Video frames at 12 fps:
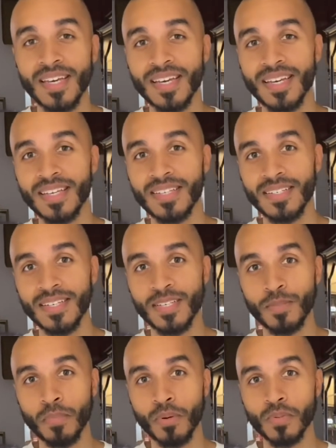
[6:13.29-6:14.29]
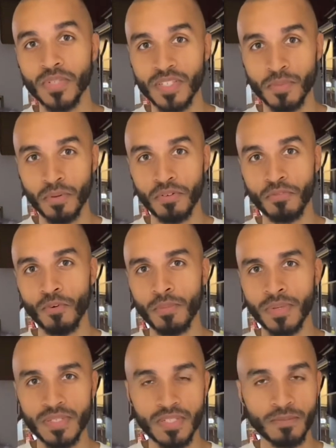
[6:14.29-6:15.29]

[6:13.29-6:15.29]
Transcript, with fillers: is his postseason performance.